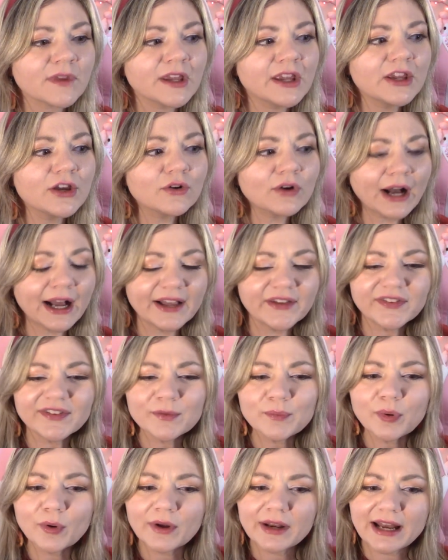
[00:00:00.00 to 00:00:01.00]
You guys
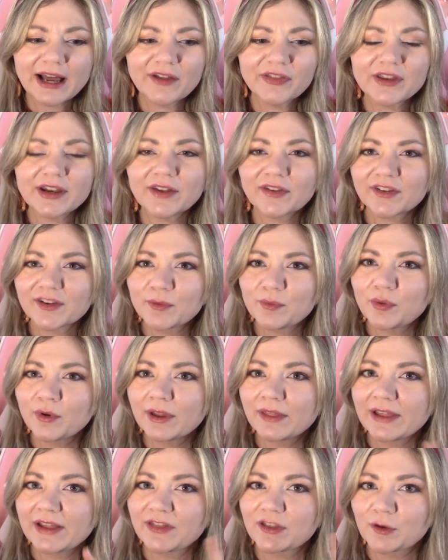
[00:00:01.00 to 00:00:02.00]
did point out that at some
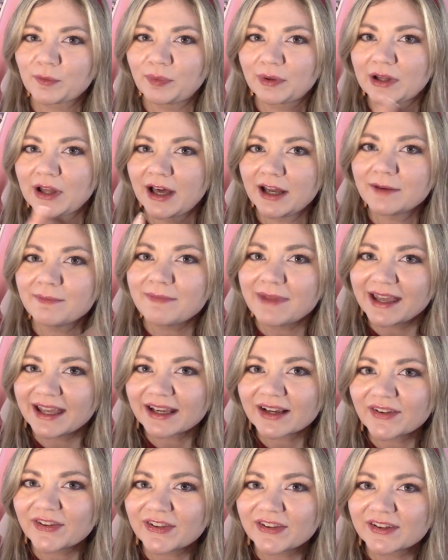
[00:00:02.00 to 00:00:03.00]
point, like, their blood
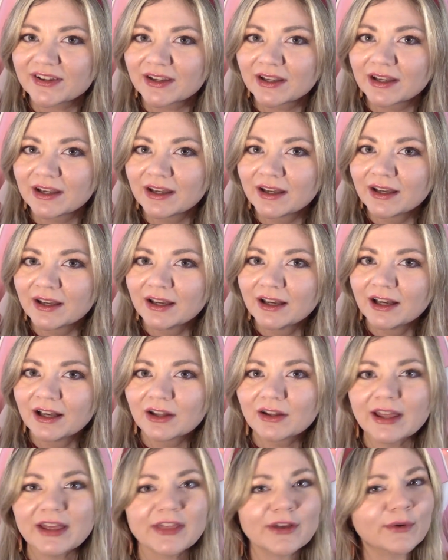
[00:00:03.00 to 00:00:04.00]
mixed.
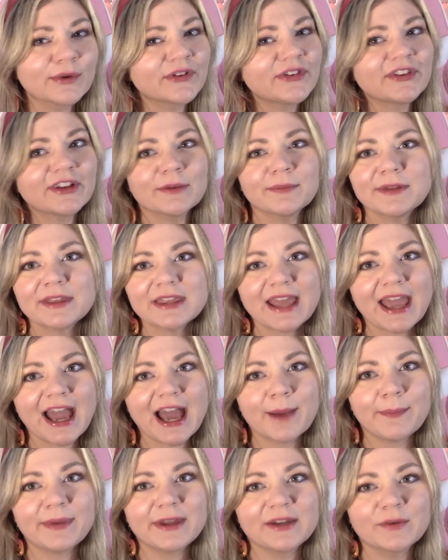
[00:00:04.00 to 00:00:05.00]
Like, there was something that
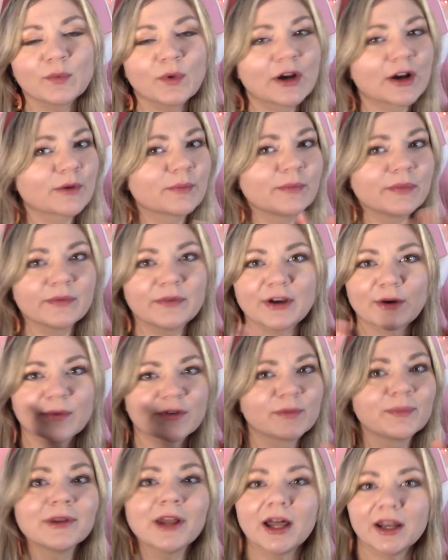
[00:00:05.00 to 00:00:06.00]
happened where there
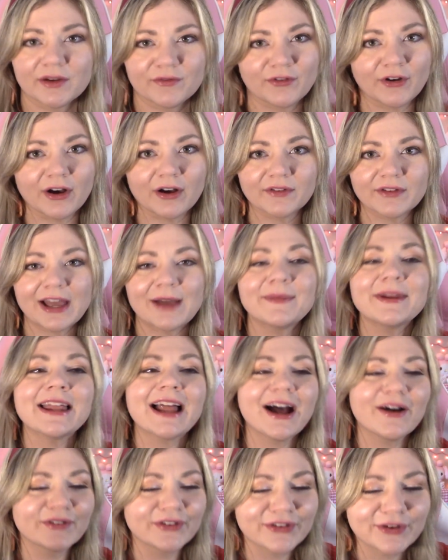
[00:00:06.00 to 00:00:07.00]
was blood involved. I mean,
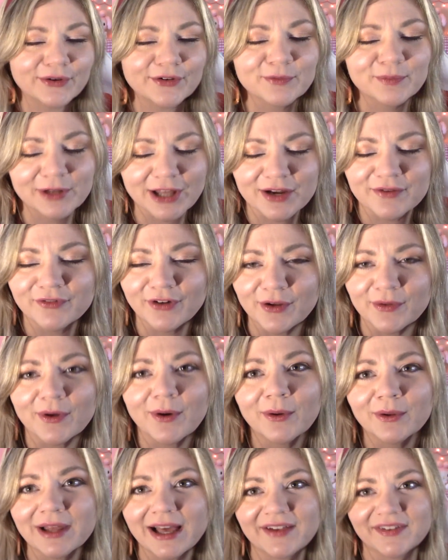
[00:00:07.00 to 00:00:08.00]
obviously, there was blood involved the
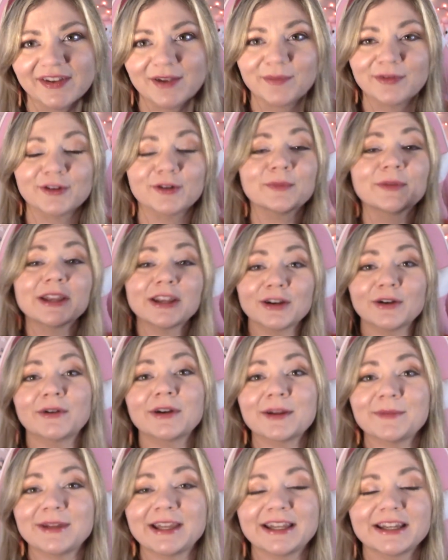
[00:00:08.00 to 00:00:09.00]
whole last episode, but you know what
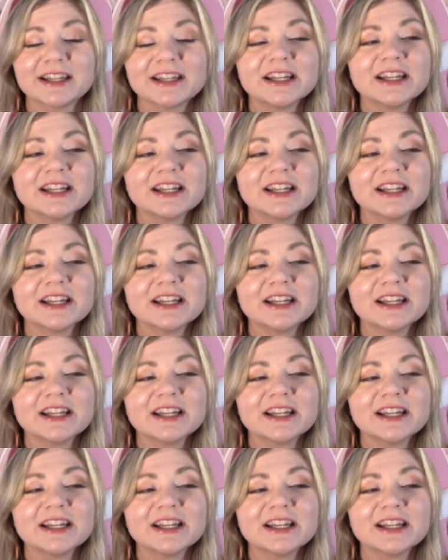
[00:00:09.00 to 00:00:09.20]
I mean.